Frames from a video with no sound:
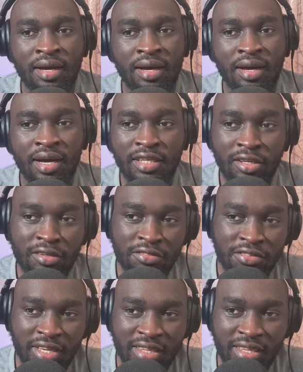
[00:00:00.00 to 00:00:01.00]
I don't
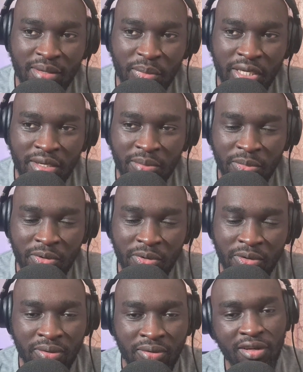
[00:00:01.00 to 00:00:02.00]
fear them anymore.
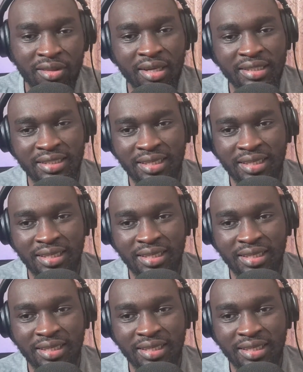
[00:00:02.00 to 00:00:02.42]
Not that